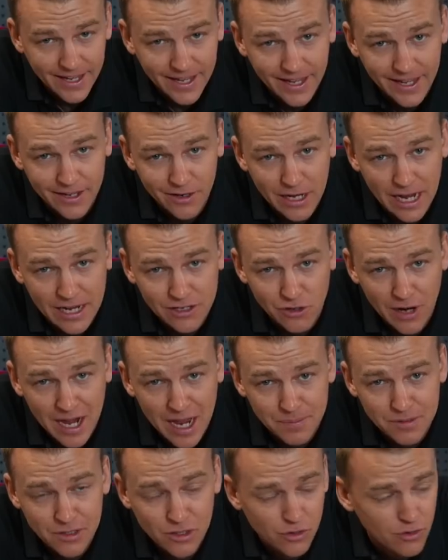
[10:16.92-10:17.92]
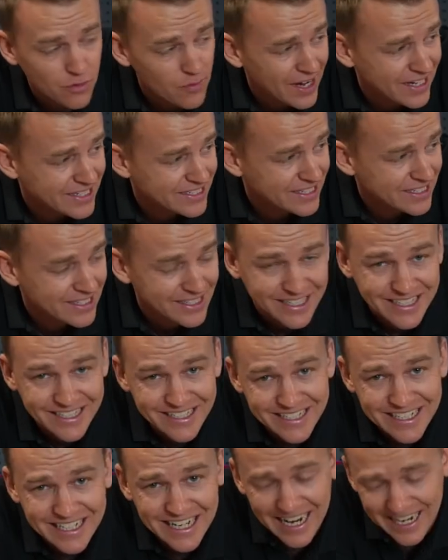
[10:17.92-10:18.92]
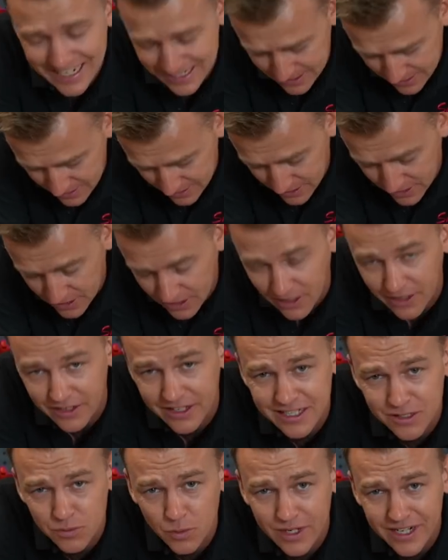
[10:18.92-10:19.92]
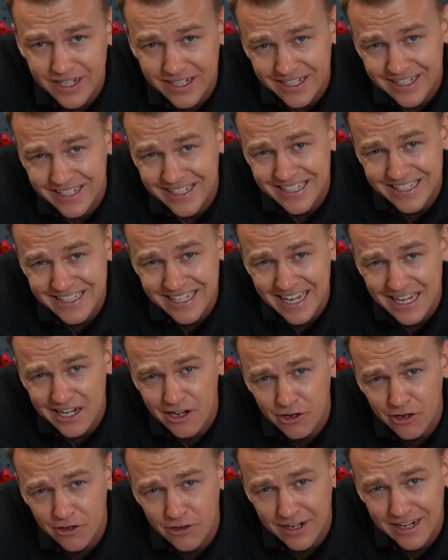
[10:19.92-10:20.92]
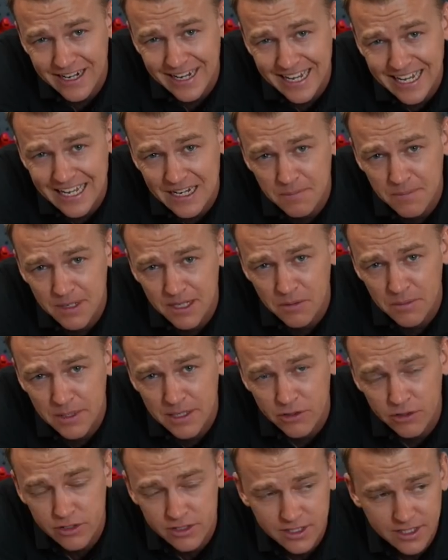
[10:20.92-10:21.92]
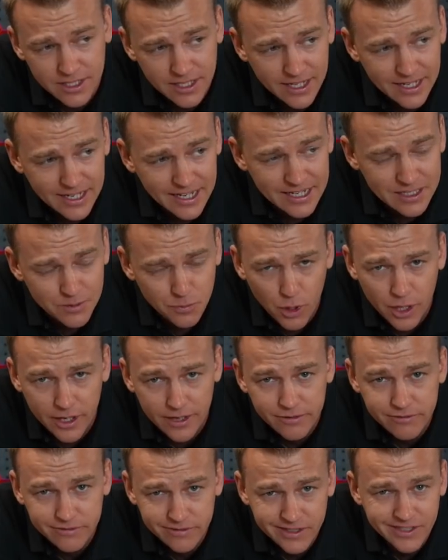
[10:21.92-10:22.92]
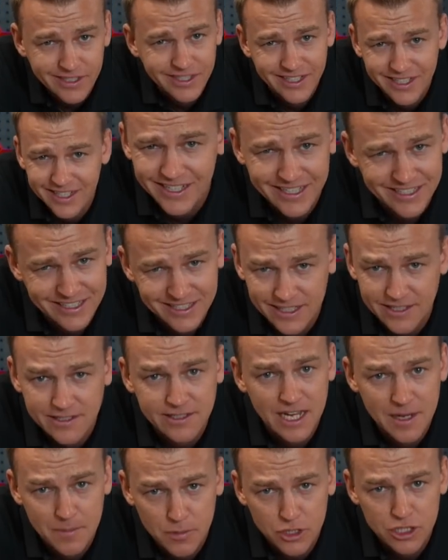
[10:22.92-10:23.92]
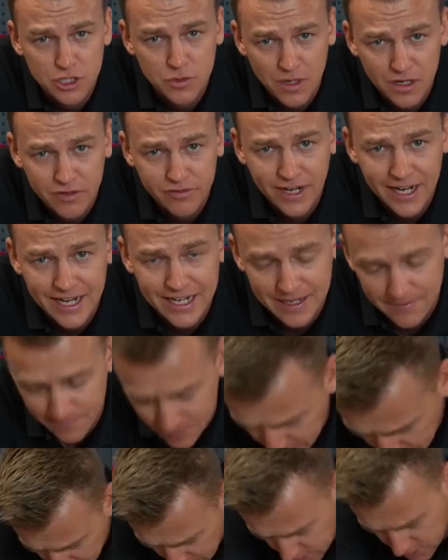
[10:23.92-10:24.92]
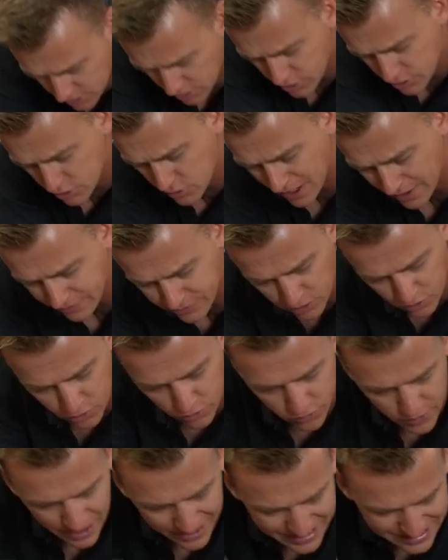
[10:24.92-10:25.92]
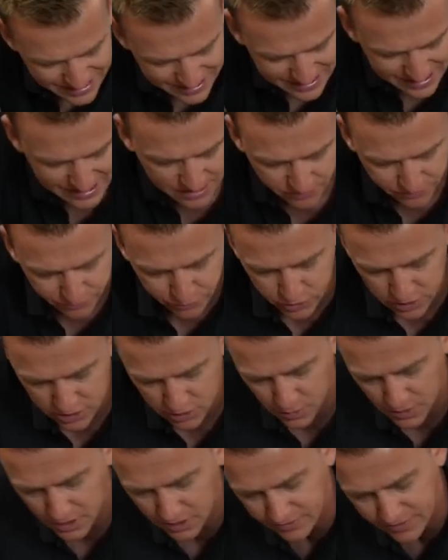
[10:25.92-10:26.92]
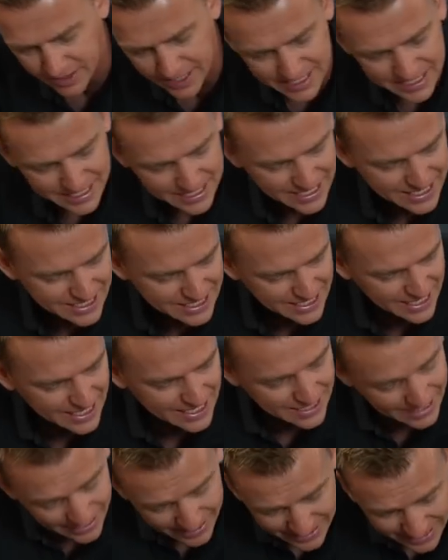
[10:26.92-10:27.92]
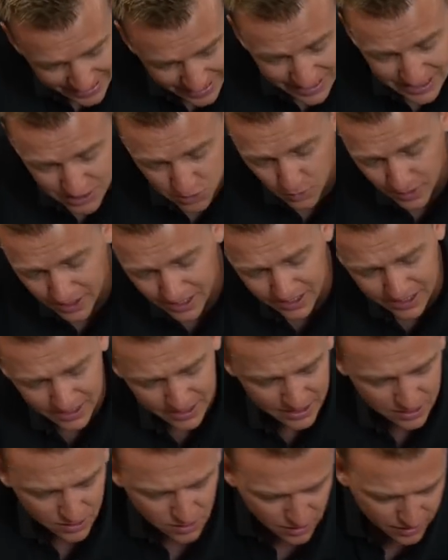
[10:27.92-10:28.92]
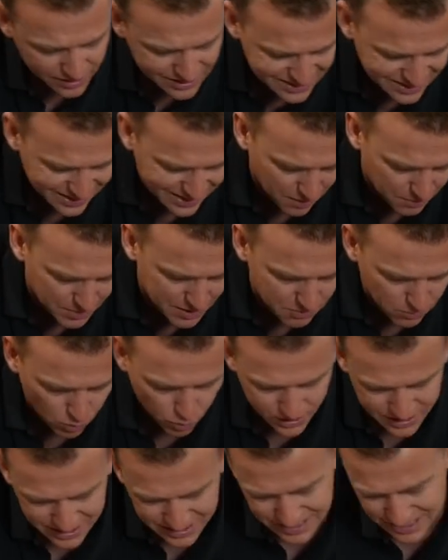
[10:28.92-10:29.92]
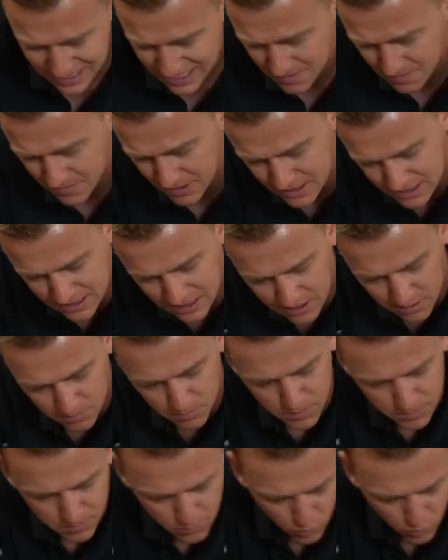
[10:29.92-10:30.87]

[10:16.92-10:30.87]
And you guys are absolutely right. Seat height on this one is 880 millimeters. And guess what? It's the same on the 1290. So you do have the rally seat for the 1290 and the 890 as well. Yeah, it's a little bit more slim, it's a little bit